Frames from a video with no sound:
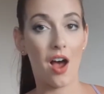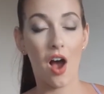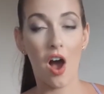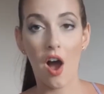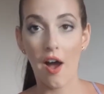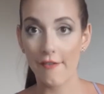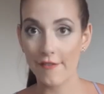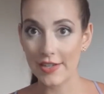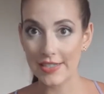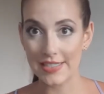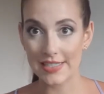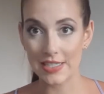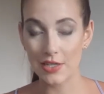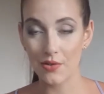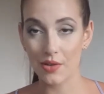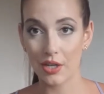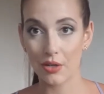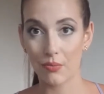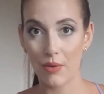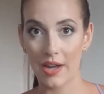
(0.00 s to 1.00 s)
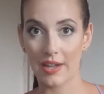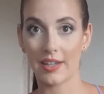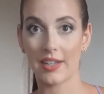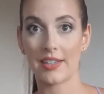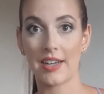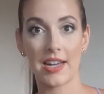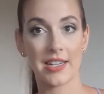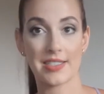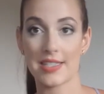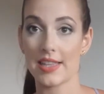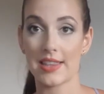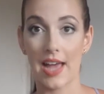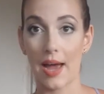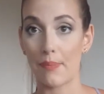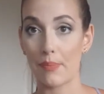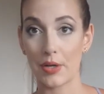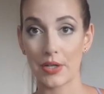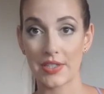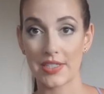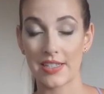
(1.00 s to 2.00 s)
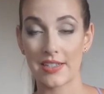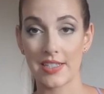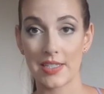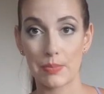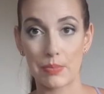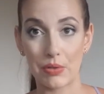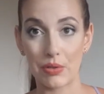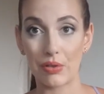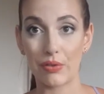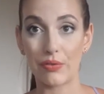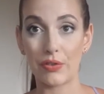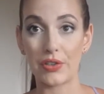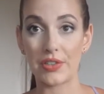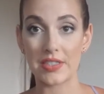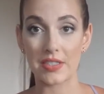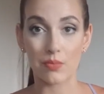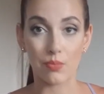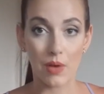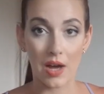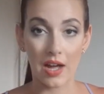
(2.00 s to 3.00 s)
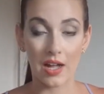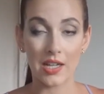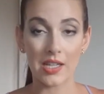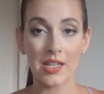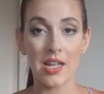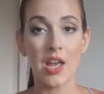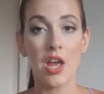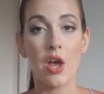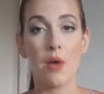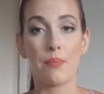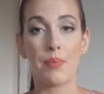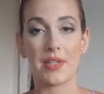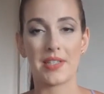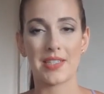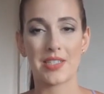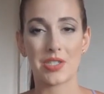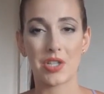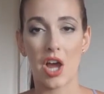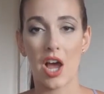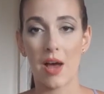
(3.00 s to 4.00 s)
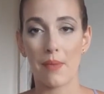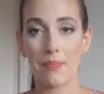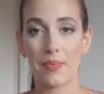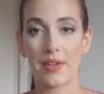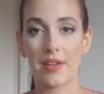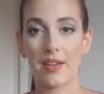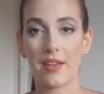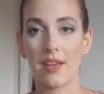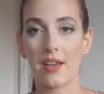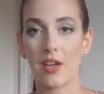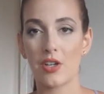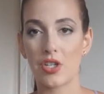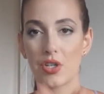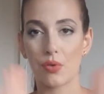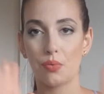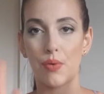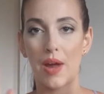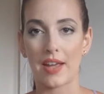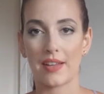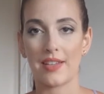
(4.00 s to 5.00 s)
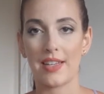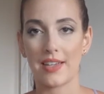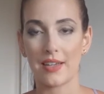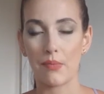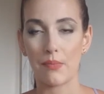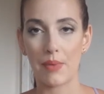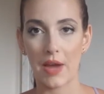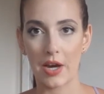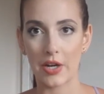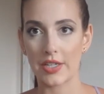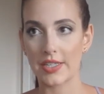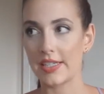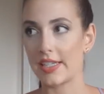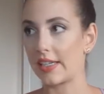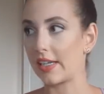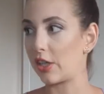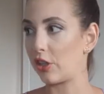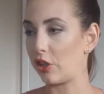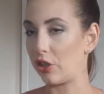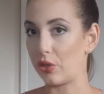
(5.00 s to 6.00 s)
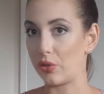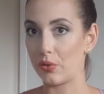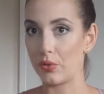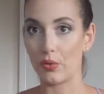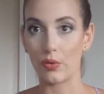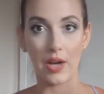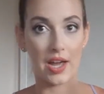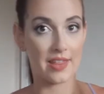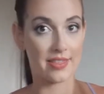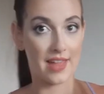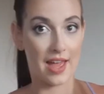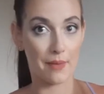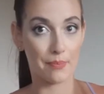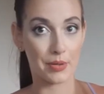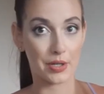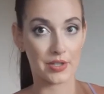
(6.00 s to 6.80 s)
Obviously you can recognize that that person is beautiful as well, but stop directly comparing you and that